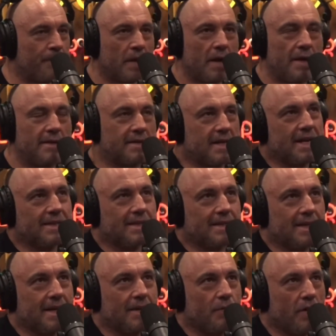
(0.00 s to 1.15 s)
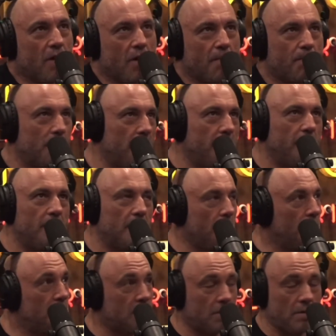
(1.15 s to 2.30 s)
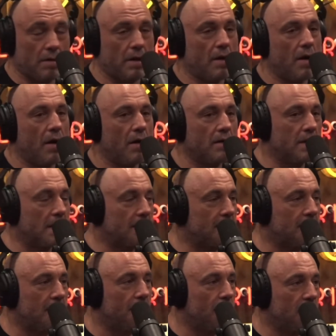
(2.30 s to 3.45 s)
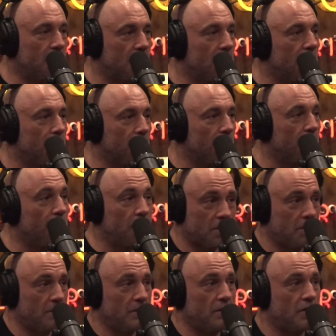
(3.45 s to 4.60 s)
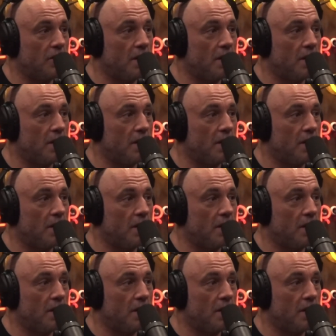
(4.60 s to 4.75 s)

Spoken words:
It's not to say that we aren't polluting, we certainly are. Not to say that we shouldn't improve, we certainly should.